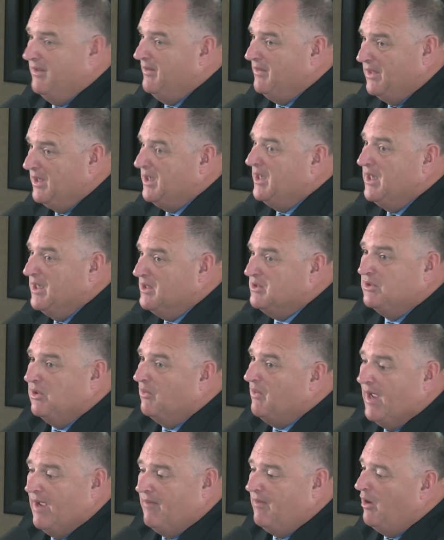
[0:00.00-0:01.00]
The kids
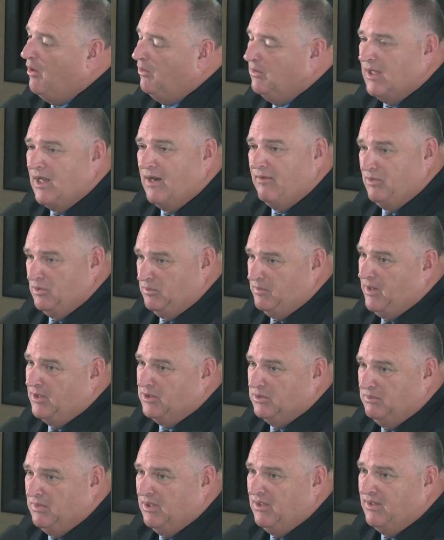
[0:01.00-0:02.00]
don't have a whole lot of
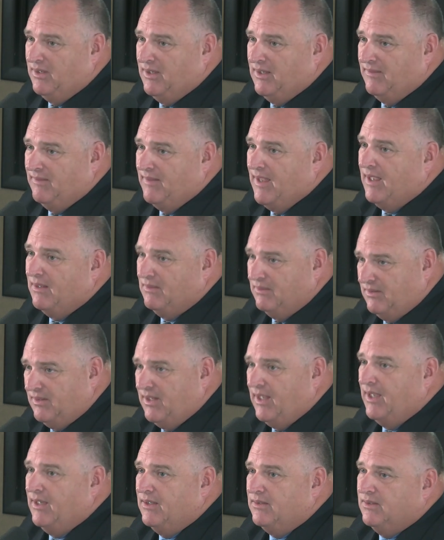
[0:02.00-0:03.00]
responsibility in that
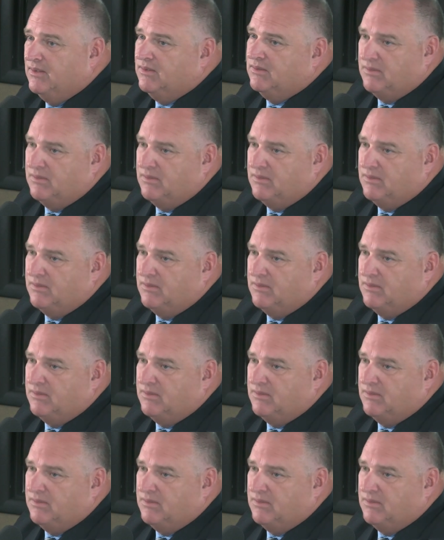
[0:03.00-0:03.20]
case.